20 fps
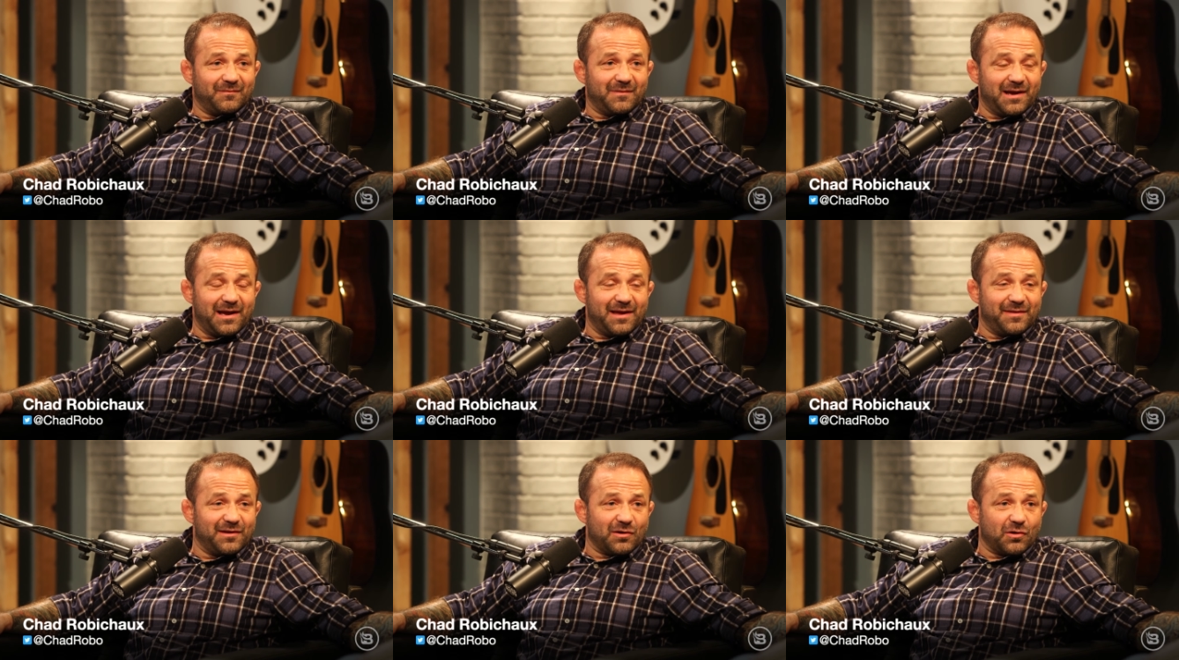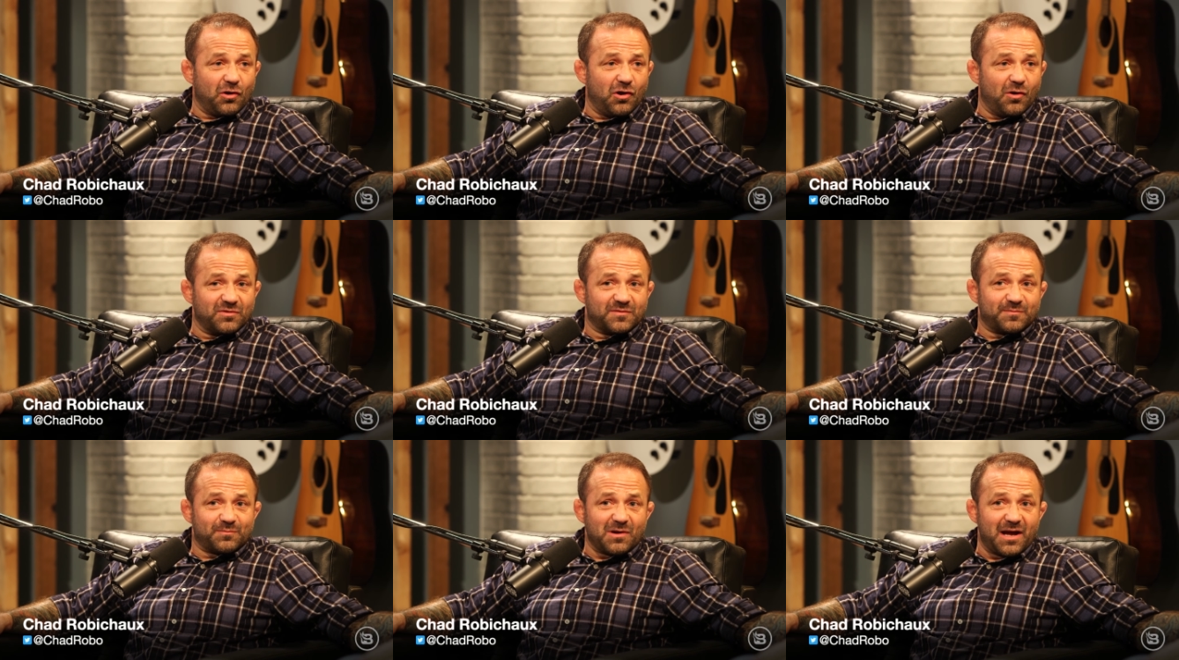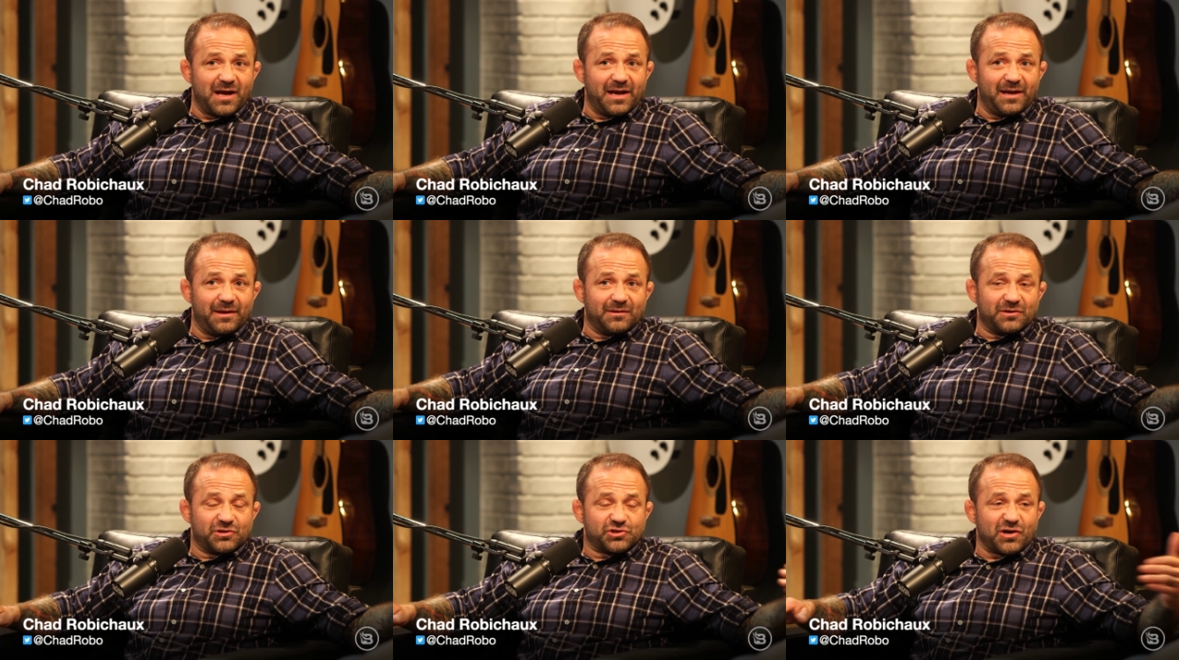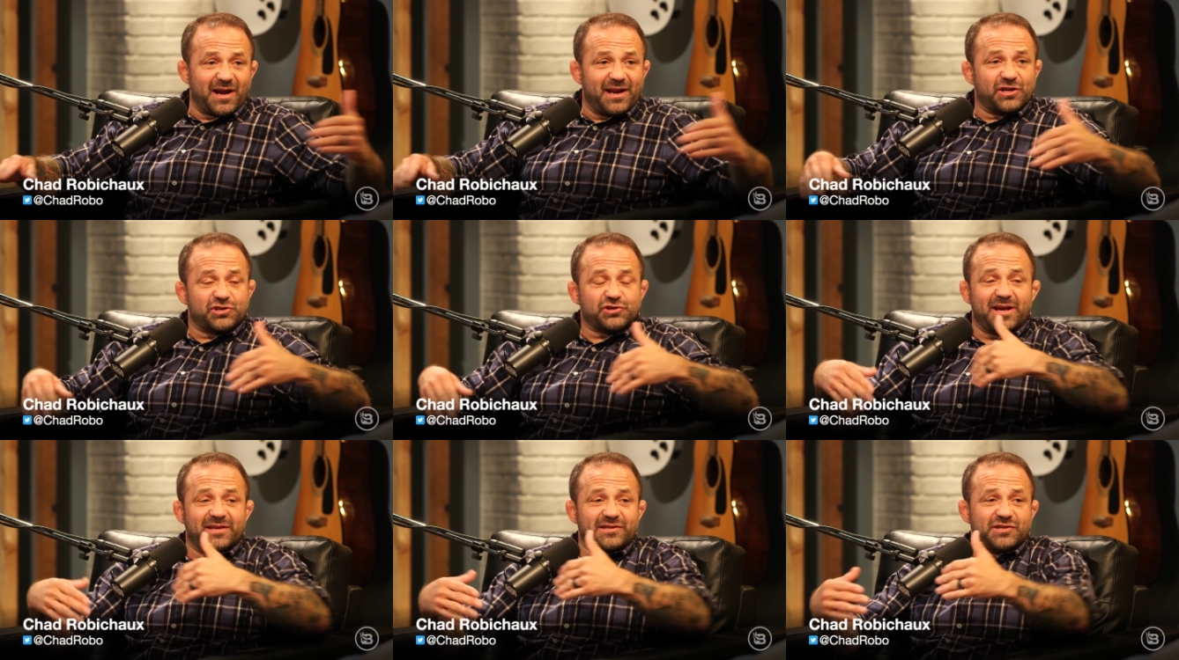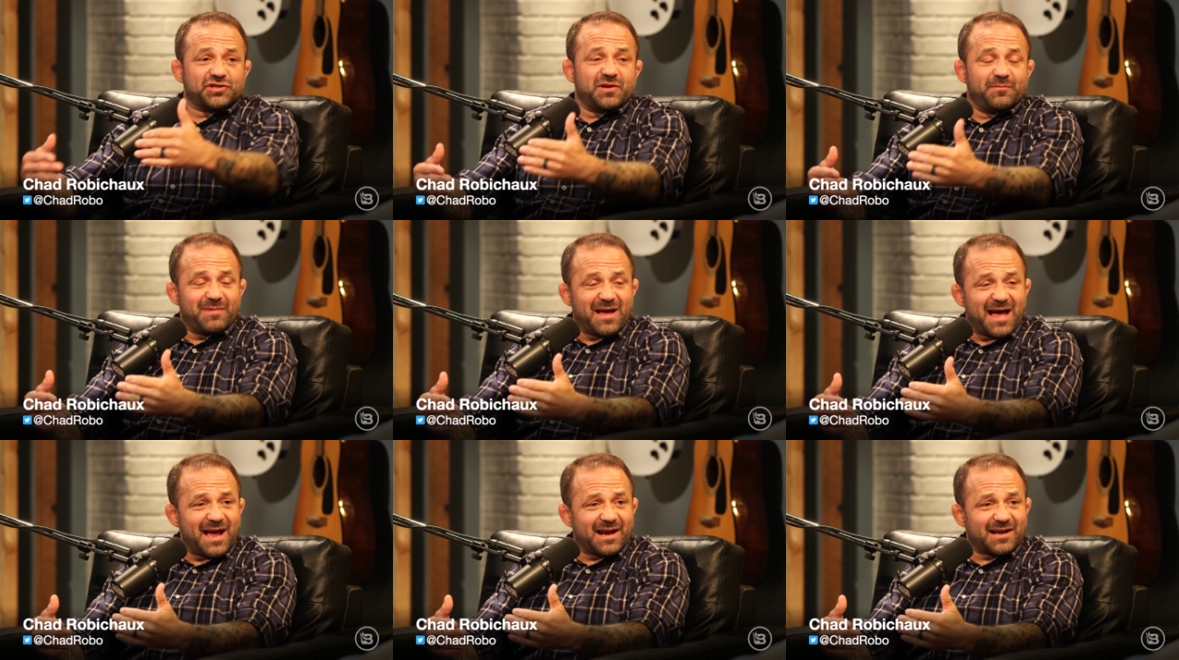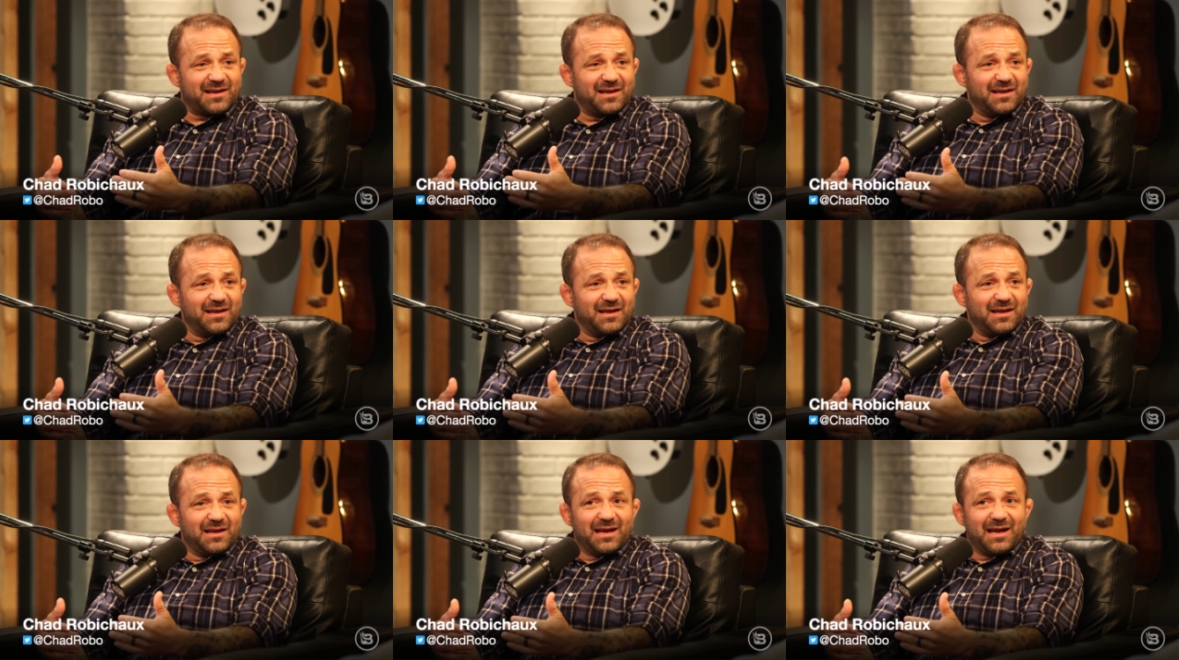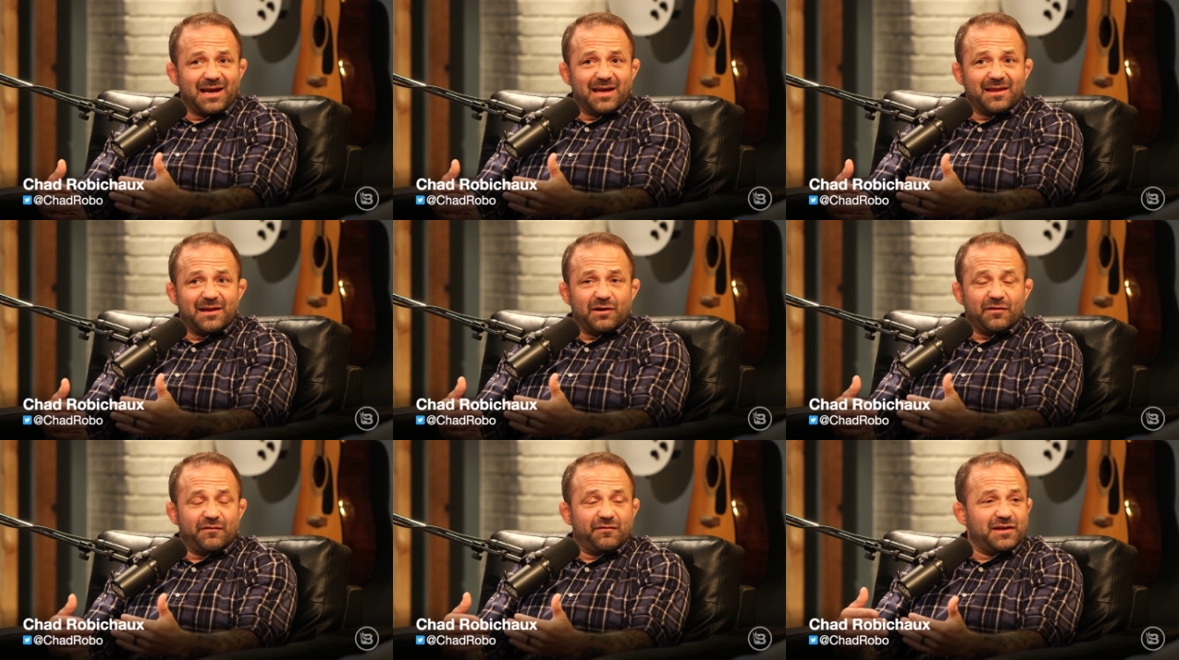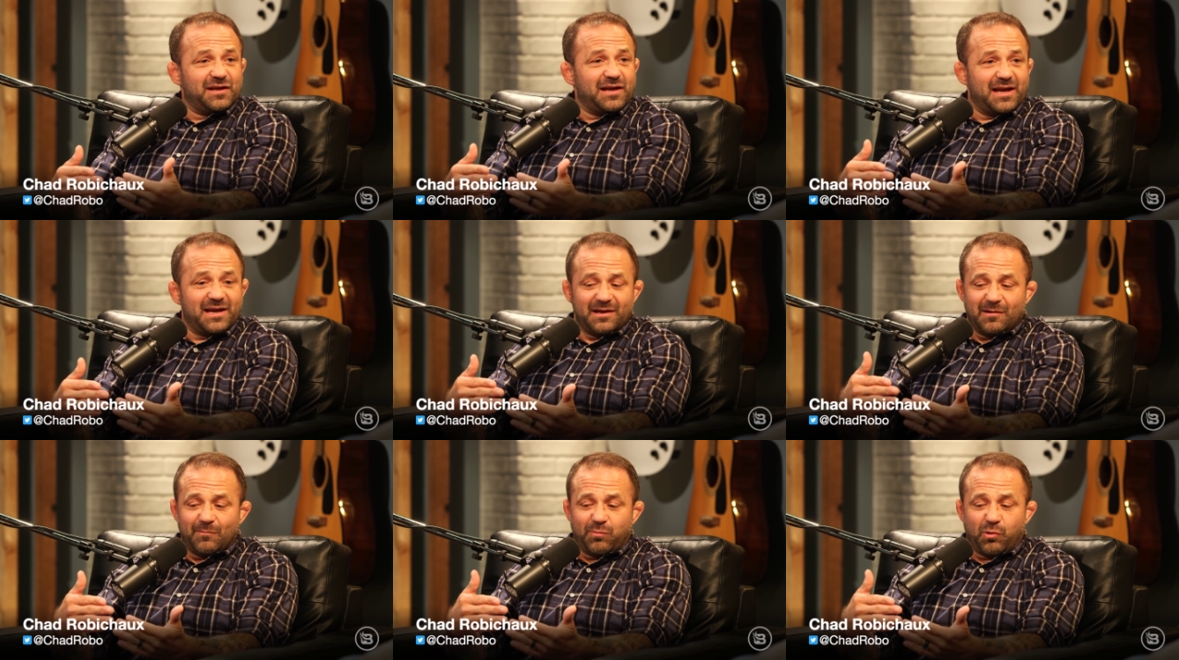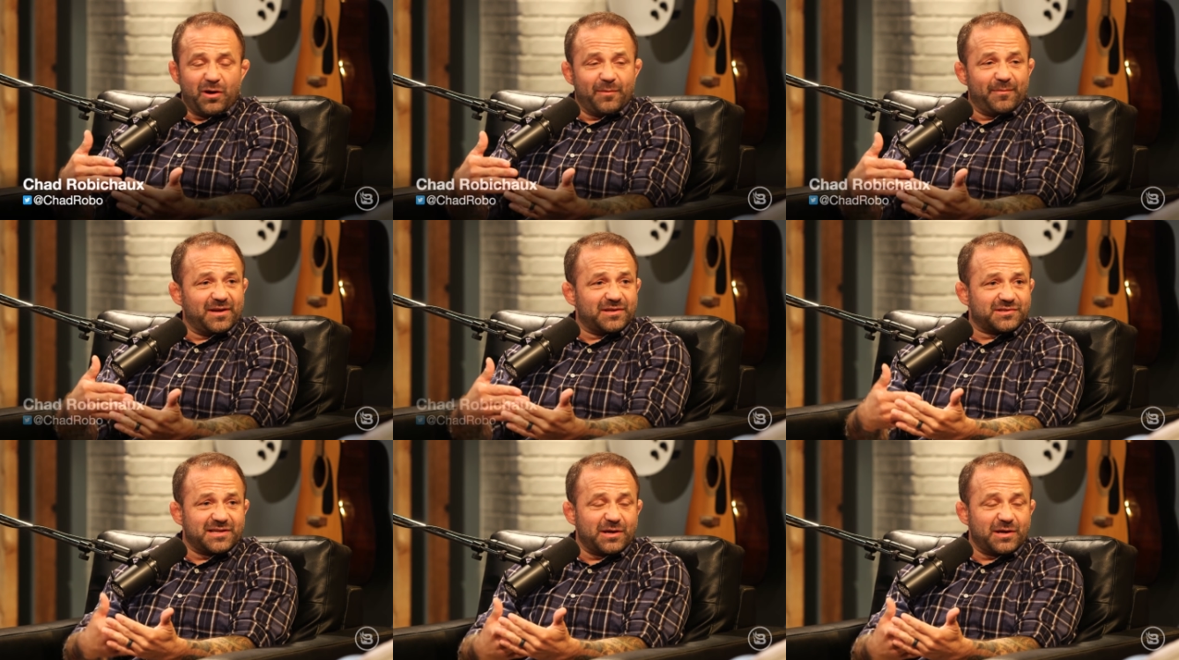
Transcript: in their homes, probably trying to transition back and their VA appointments.